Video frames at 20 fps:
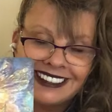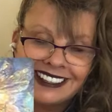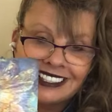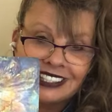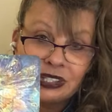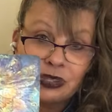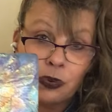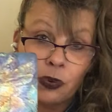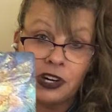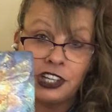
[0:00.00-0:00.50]

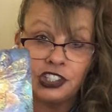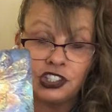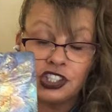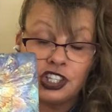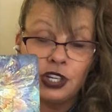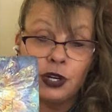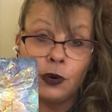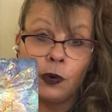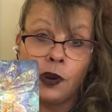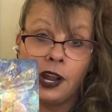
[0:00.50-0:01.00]

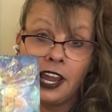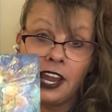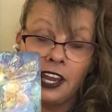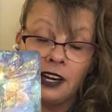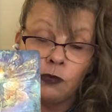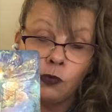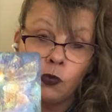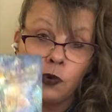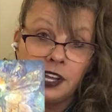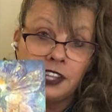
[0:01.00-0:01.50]
22.
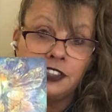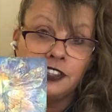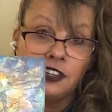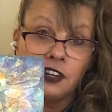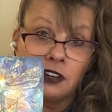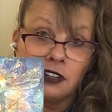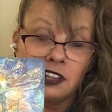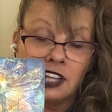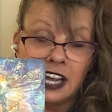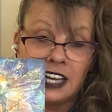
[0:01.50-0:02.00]
And with your
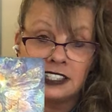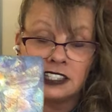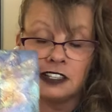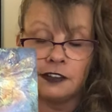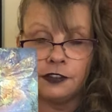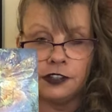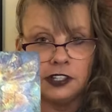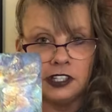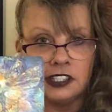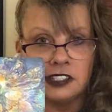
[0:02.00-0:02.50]
last, if
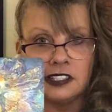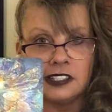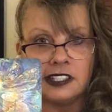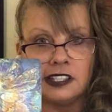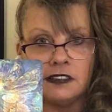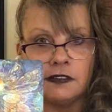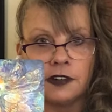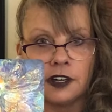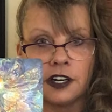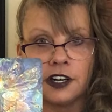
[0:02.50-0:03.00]
you didn't see
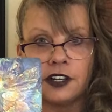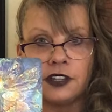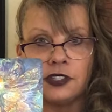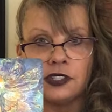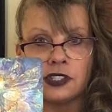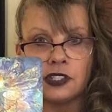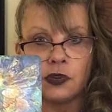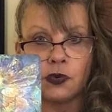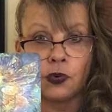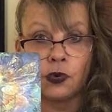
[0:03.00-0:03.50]

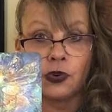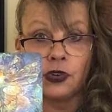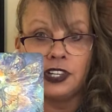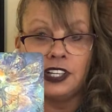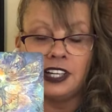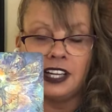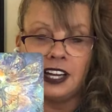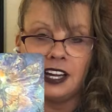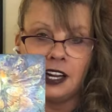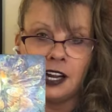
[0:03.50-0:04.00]
Virgo's
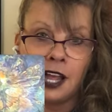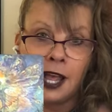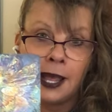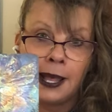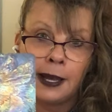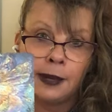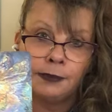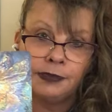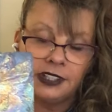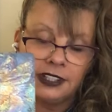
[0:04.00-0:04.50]
reading,
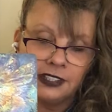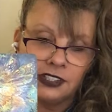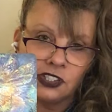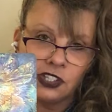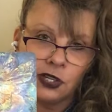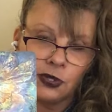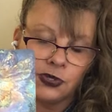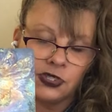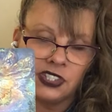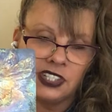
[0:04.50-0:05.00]
please
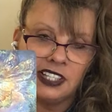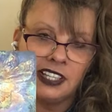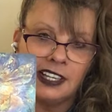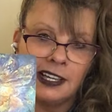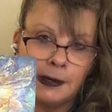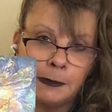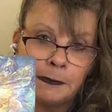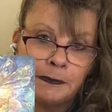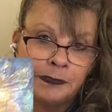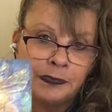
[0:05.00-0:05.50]
go see it,
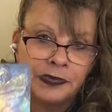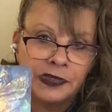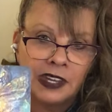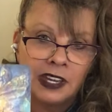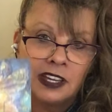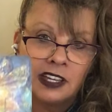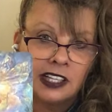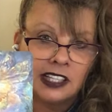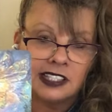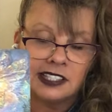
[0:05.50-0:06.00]

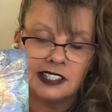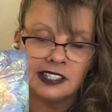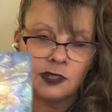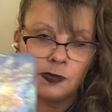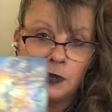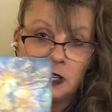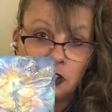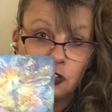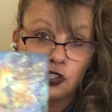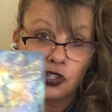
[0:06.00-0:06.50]
because this
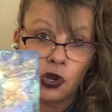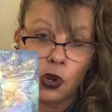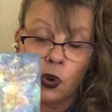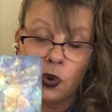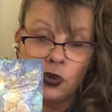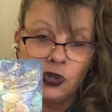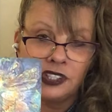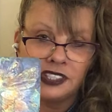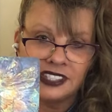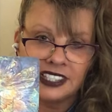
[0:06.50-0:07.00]
makes
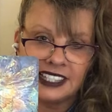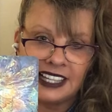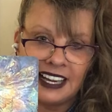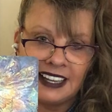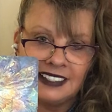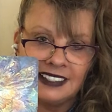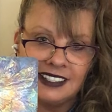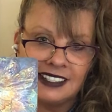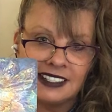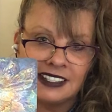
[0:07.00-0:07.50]
total
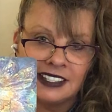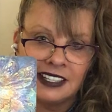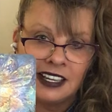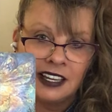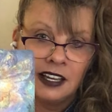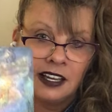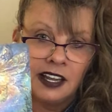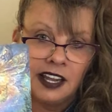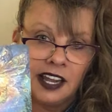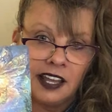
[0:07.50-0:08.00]
sense.
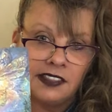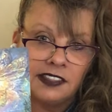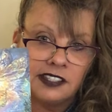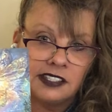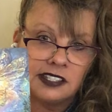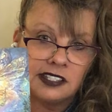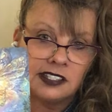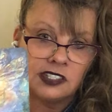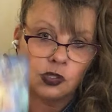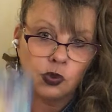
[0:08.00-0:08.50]
And this
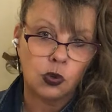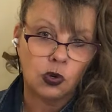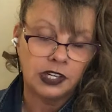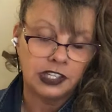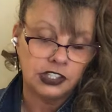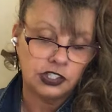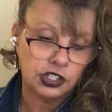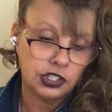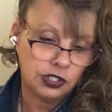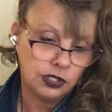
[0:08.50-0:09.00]
is
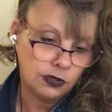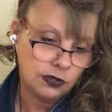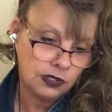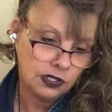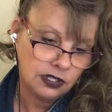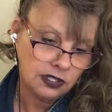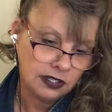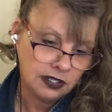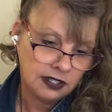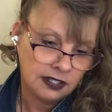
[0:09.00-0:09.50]
22,
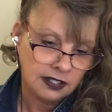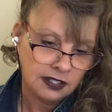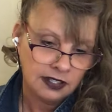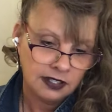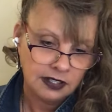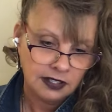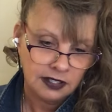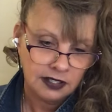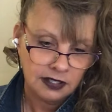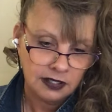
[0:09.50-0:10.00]

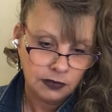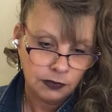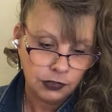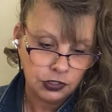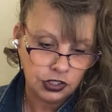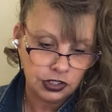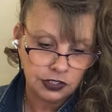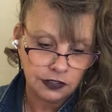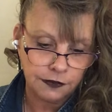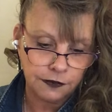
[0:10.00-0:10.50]
which
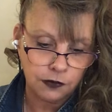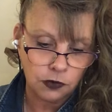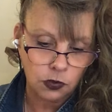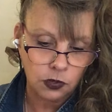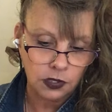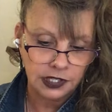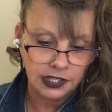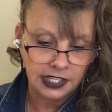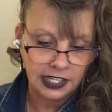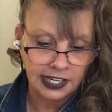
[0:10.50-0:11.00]
is a four,
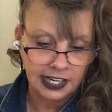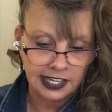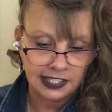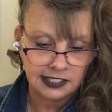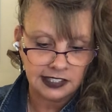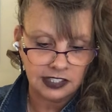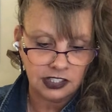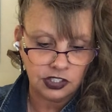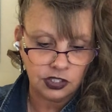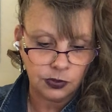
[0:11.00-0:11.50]
and that has
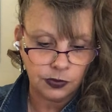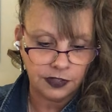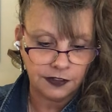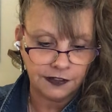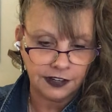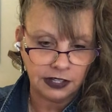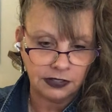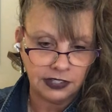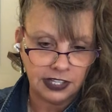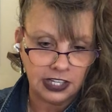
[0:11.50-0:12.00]
to do with
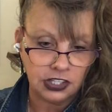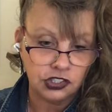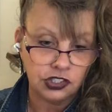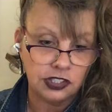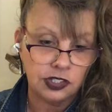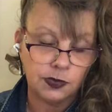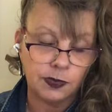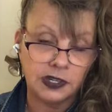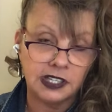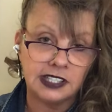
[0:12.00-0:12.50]
foundations,
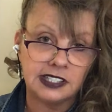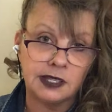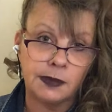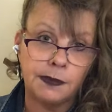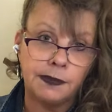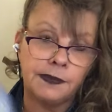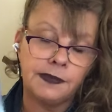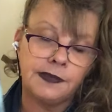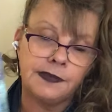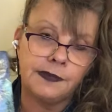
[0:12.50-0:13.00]
but it's a
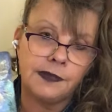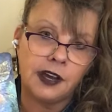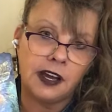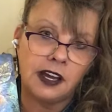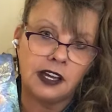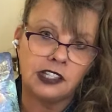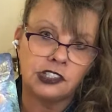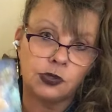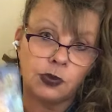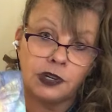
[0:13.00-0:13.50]

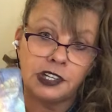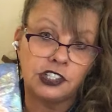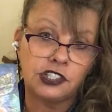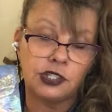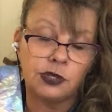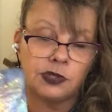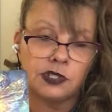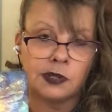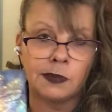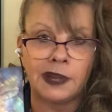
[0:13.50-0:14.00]
22
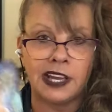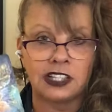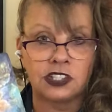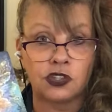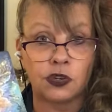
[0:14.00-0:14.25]
is a master